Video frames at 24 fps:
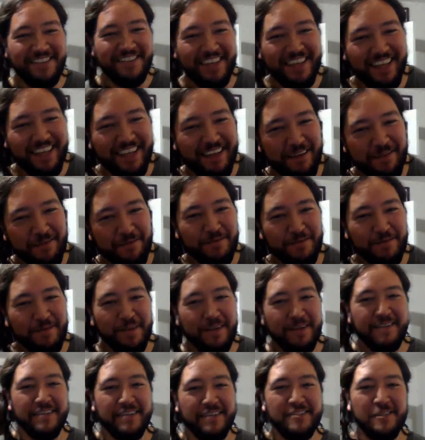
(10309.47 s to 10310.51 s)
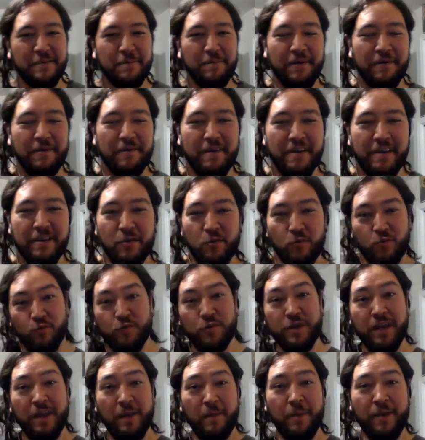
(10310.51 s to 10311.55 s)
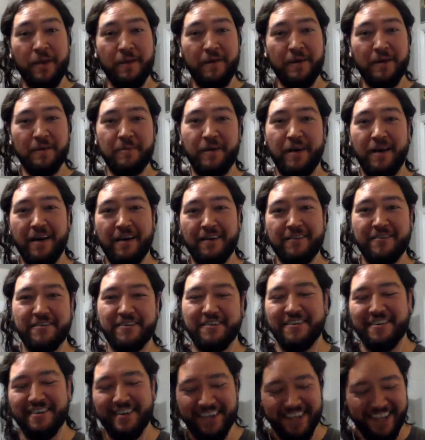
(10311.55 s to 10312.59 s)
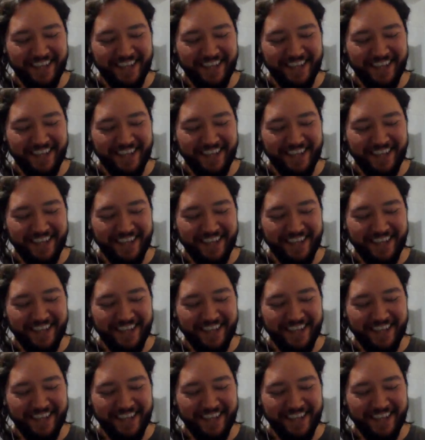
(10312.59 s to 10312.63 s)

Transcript: like a disappearing, reappearing bottle.